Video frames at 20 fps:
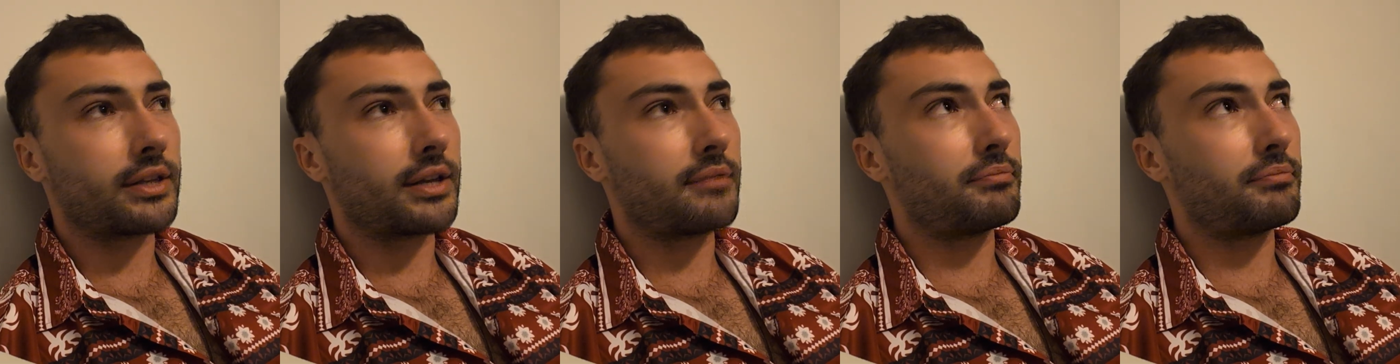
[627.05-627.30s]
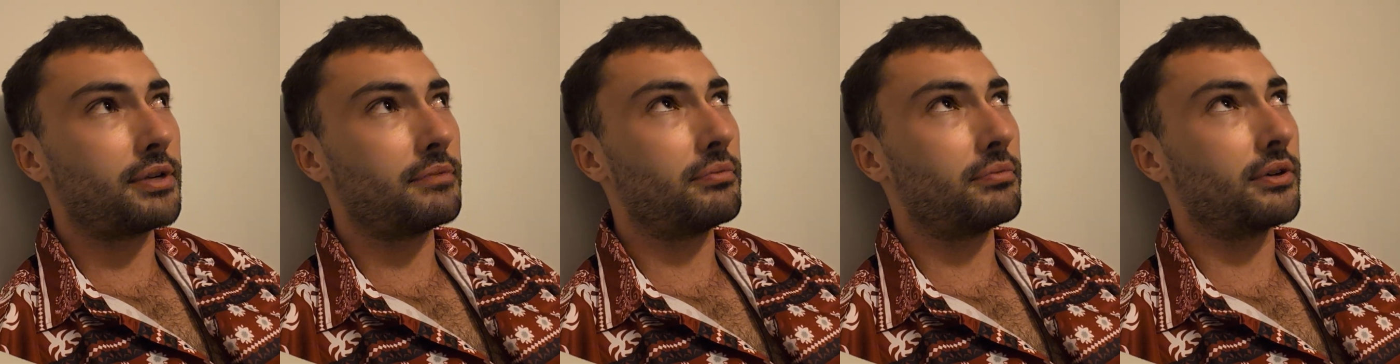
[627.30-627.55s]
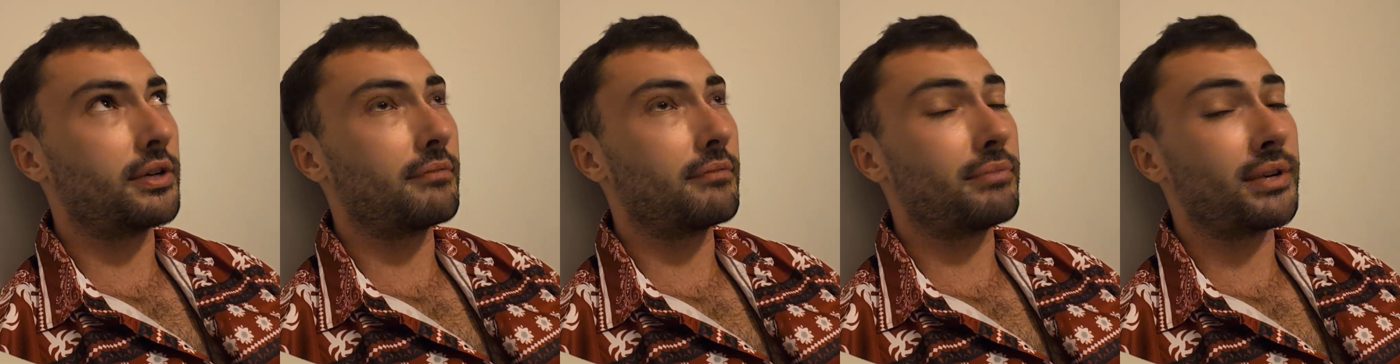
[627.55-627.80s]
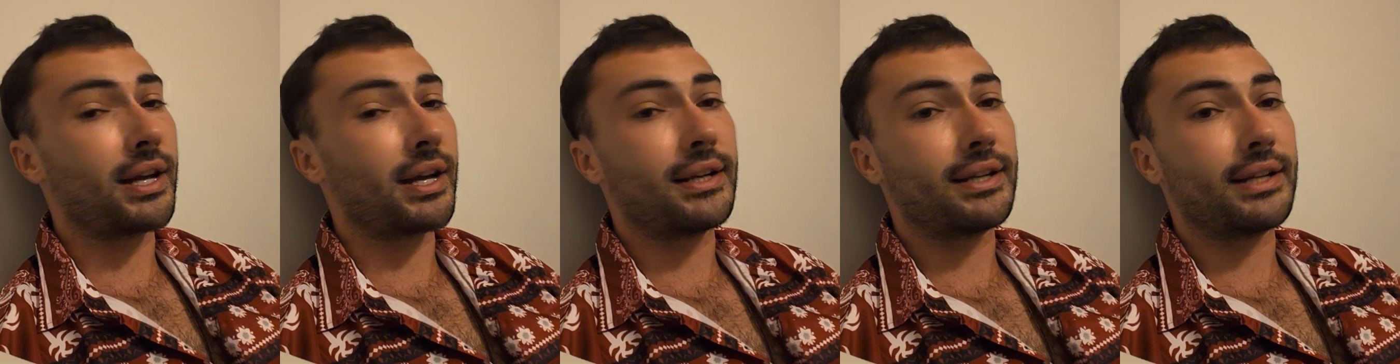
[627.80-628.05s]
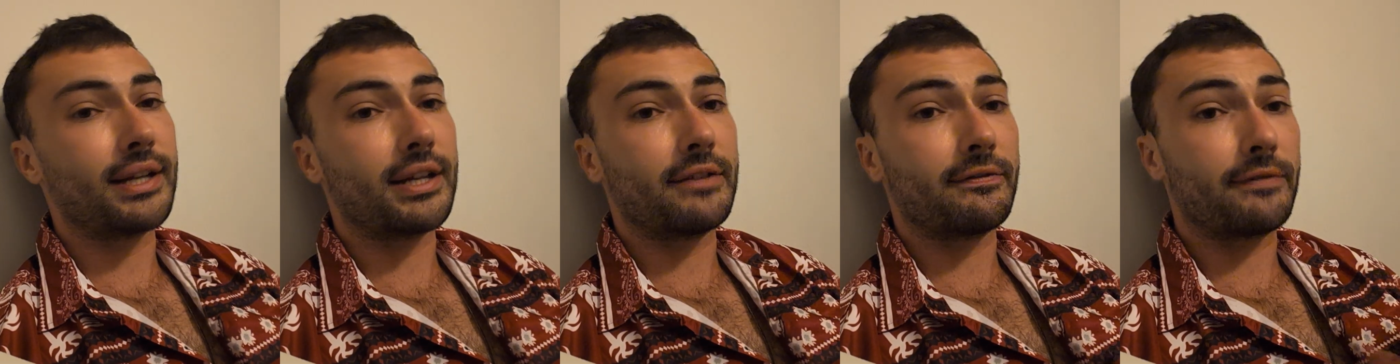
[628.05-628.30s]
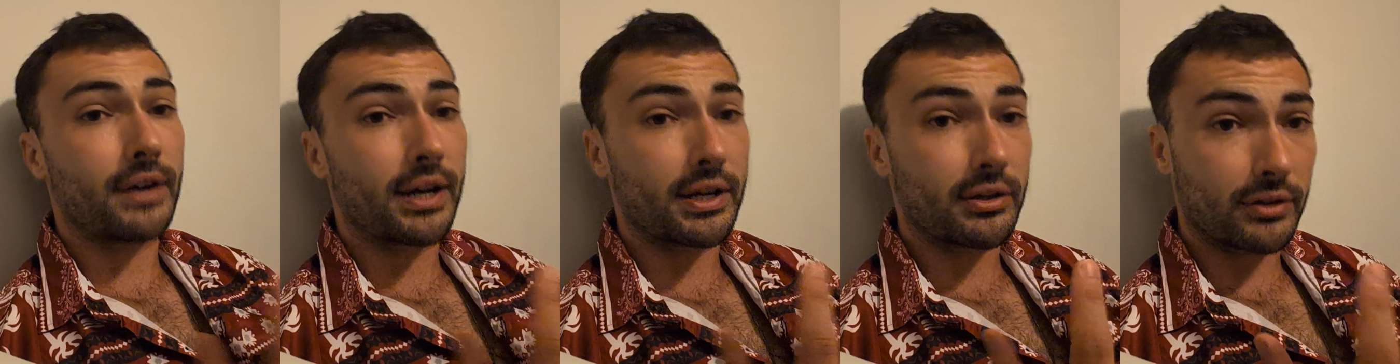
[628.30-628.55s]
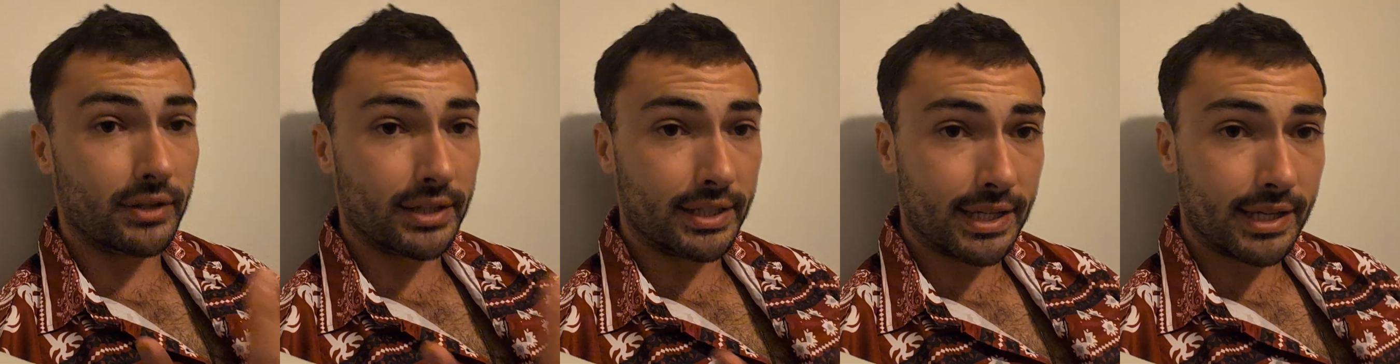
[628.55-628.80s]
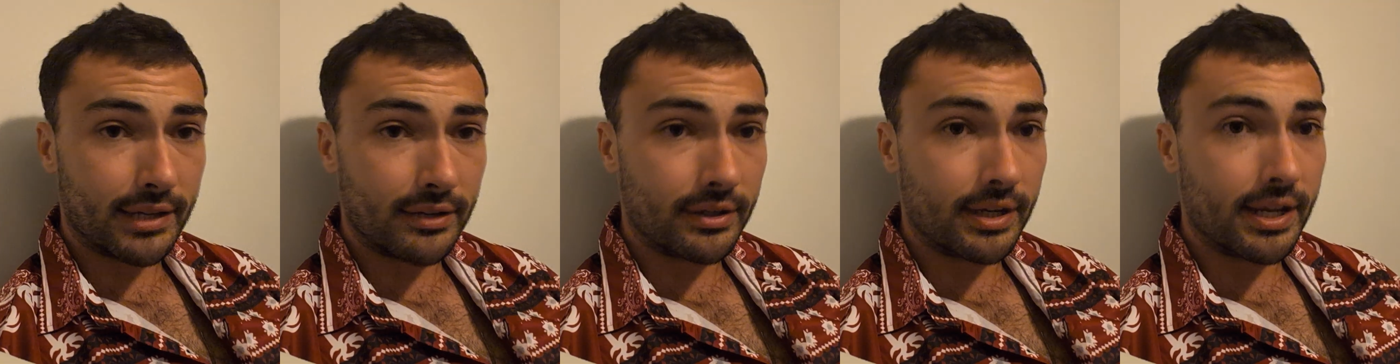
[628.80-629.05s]
that people can be identified on
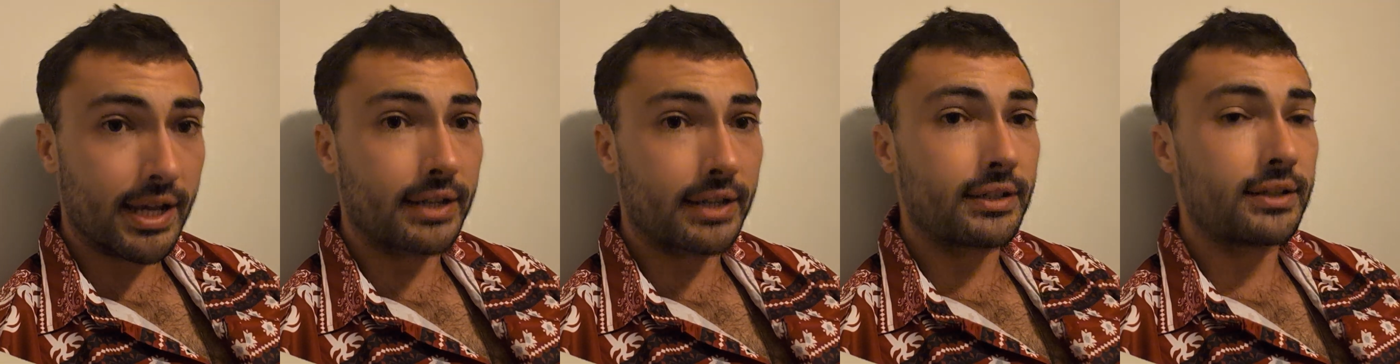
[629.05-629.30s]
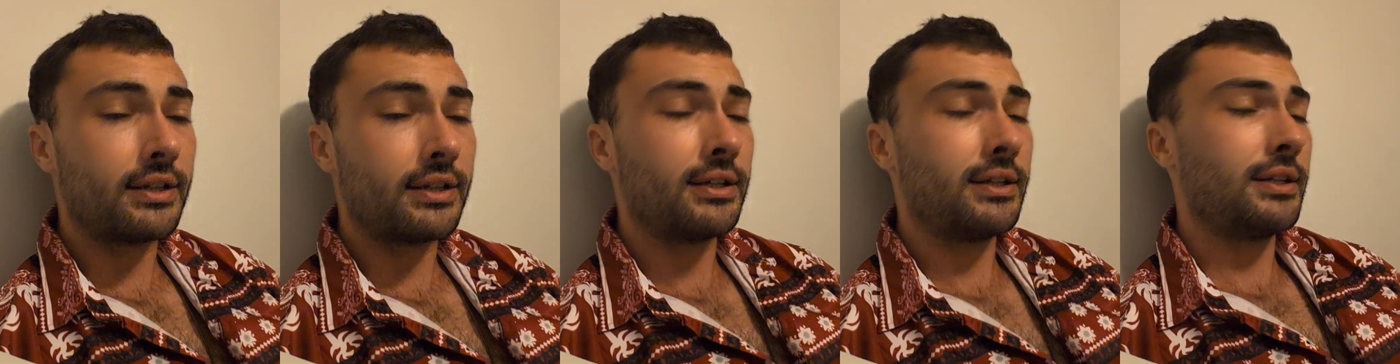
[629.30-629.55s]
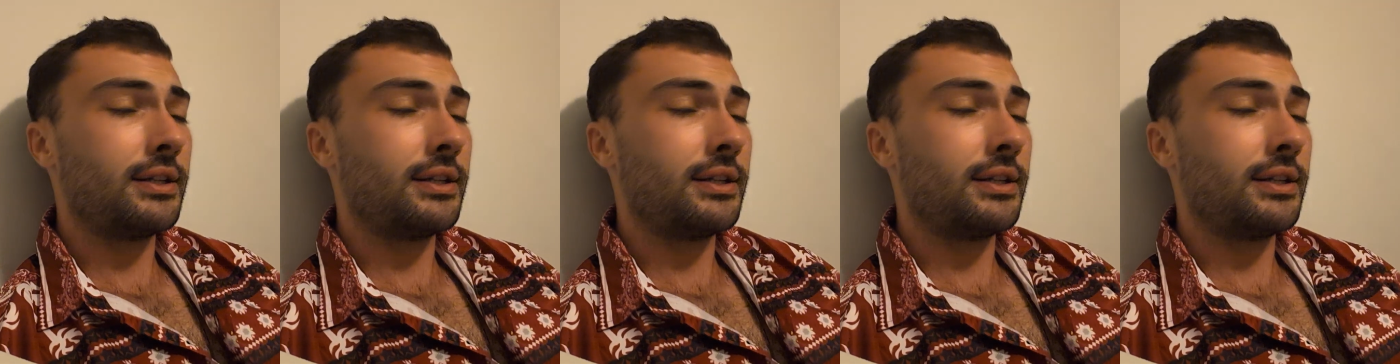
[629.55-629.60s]
the internet.